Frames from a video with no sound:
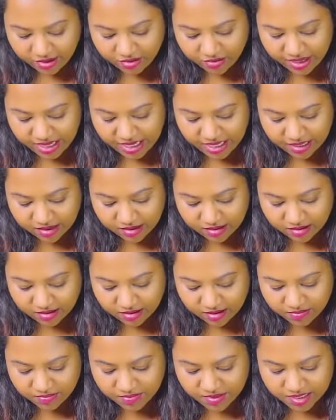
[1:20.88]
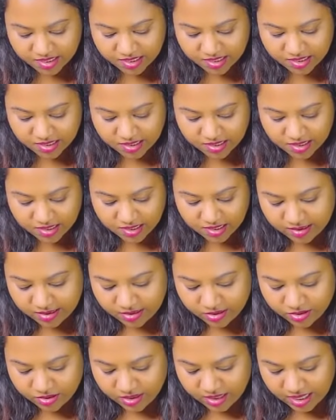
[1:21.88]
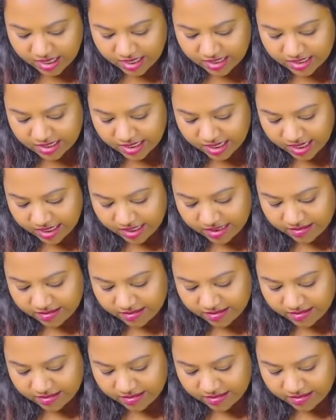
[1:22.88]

green herbs to a nice tight